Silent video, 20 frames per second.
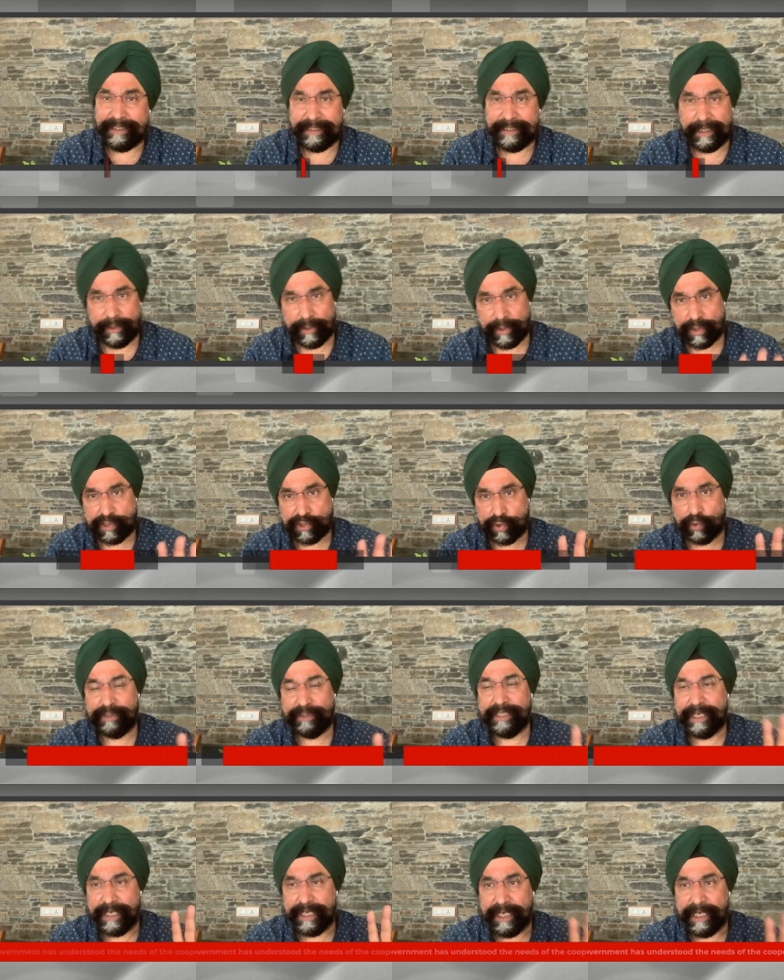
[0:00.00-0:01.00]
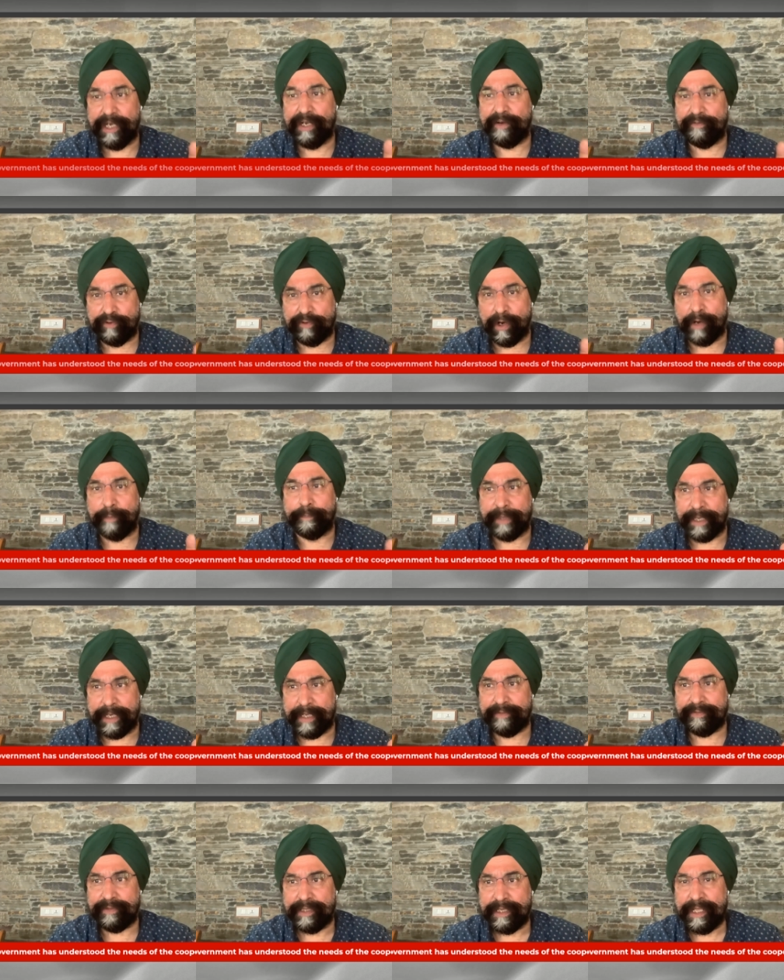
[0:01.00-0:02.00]
has understood the need of
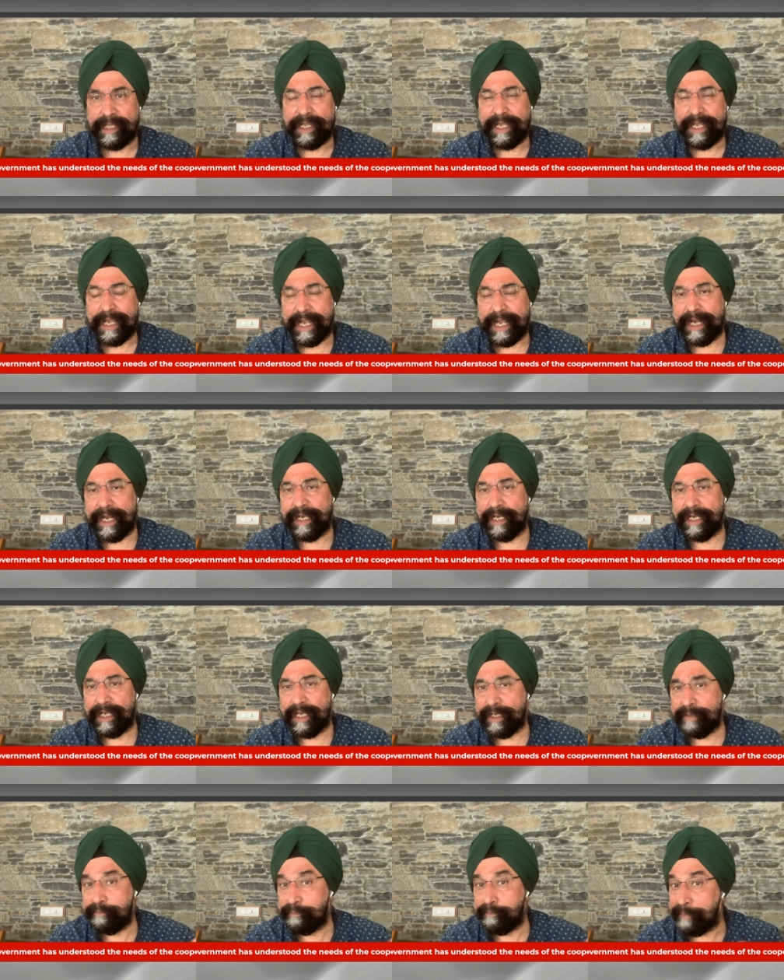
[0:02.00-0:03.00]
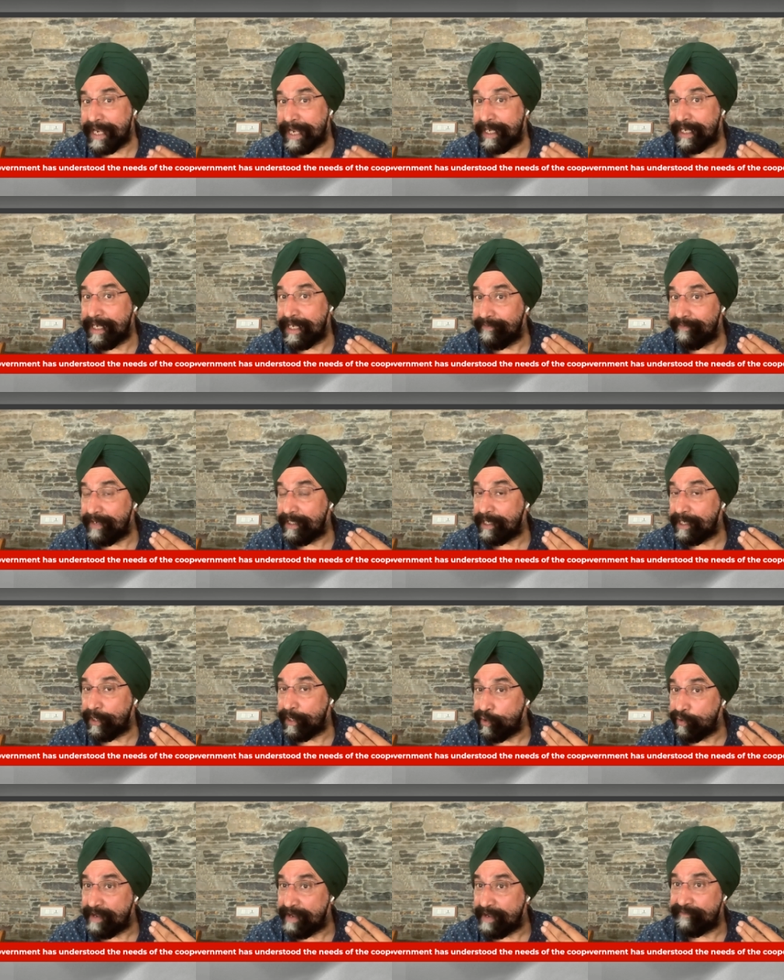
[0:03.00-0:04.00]
cooperatives, and by giving the
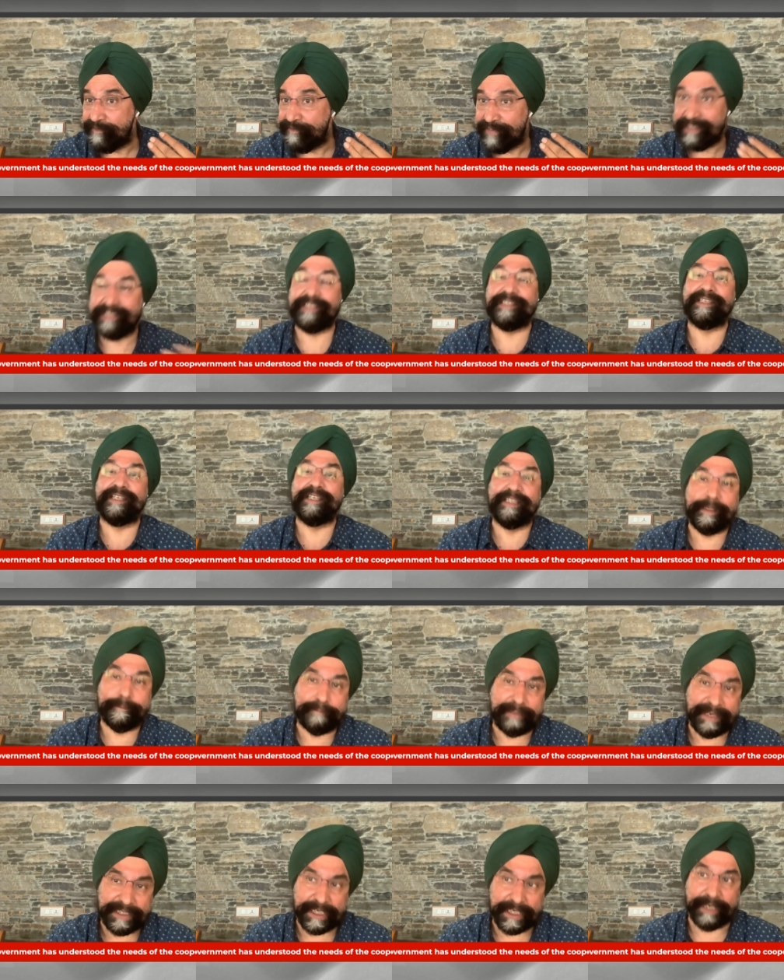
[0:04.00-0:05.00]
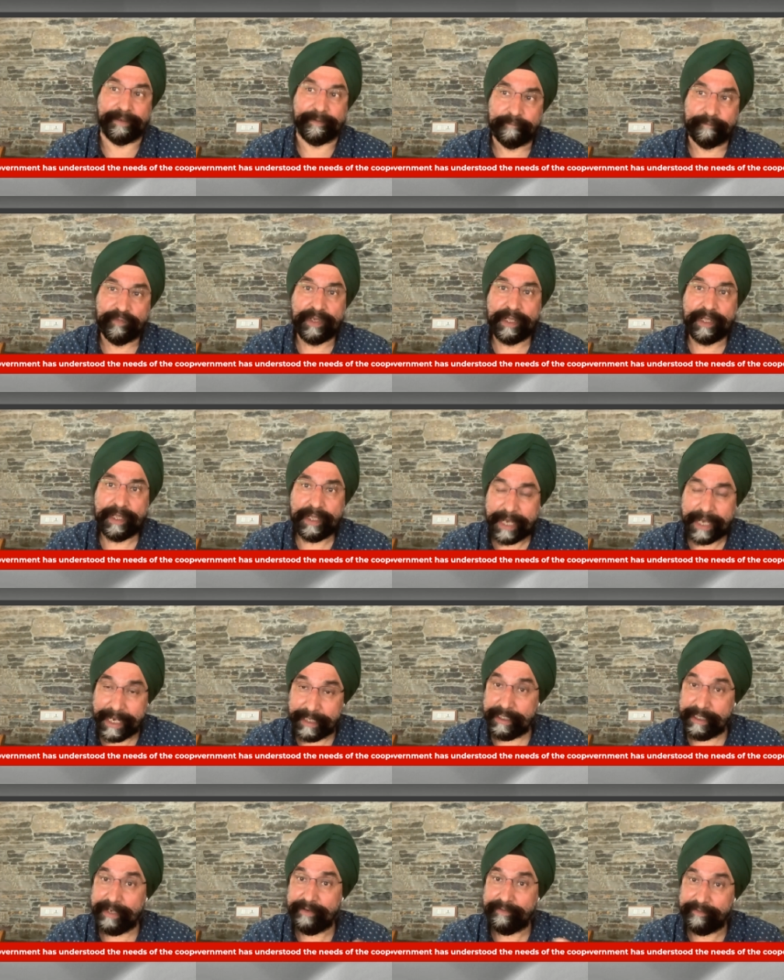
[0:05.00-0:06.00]
due emphasis in the budget, I
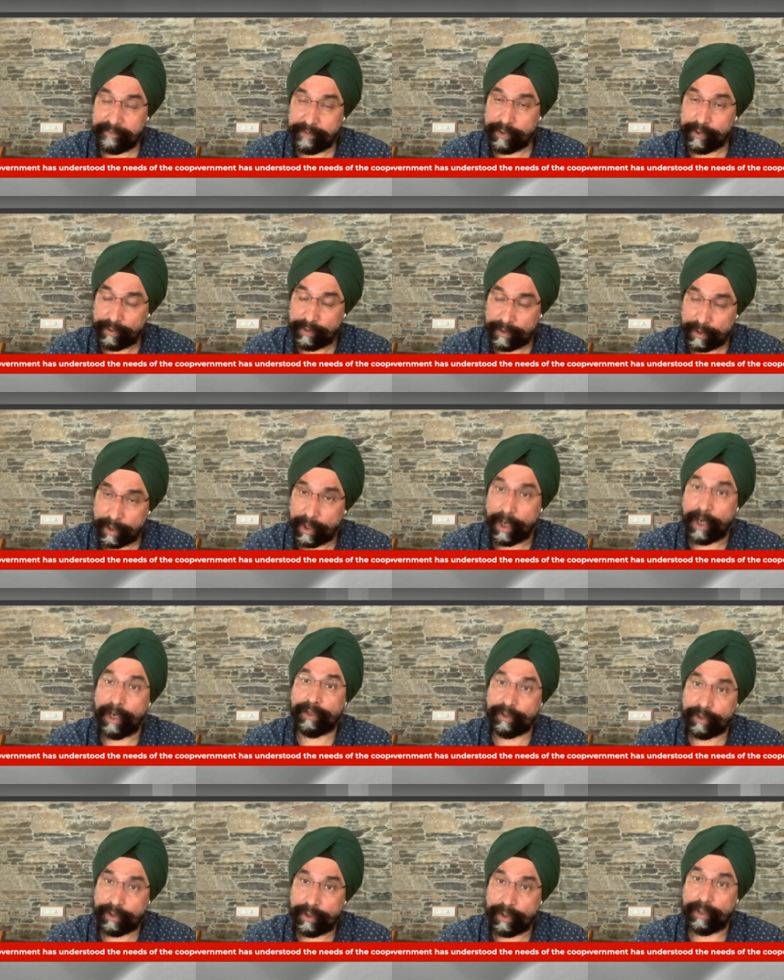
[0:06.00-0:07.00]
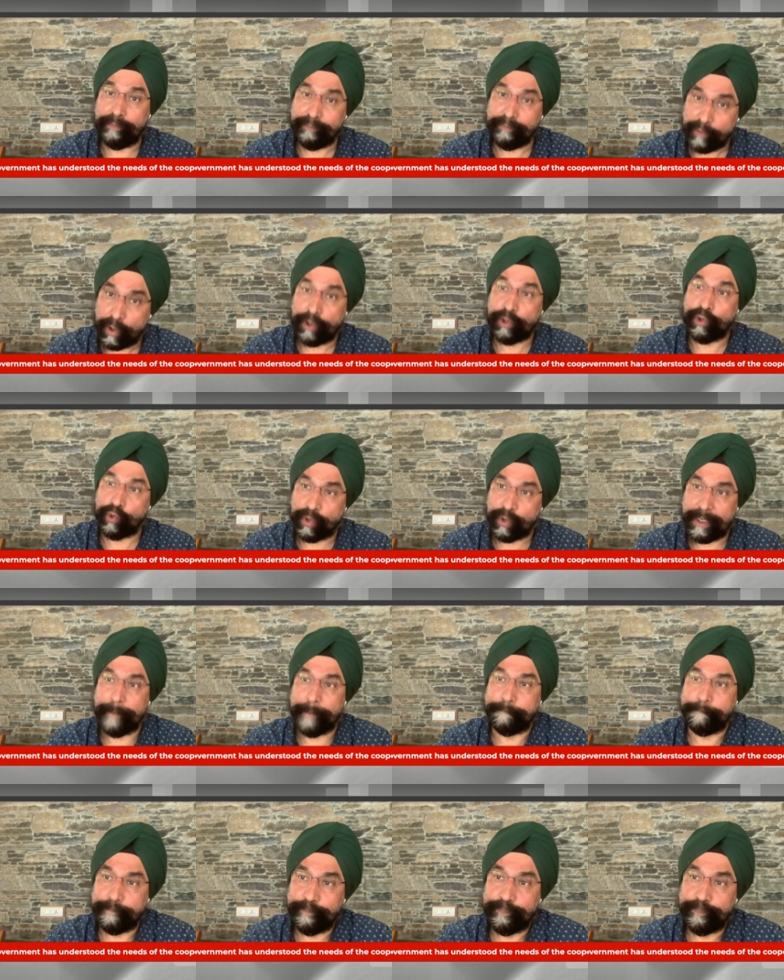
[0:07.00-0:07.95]
think lot more to come.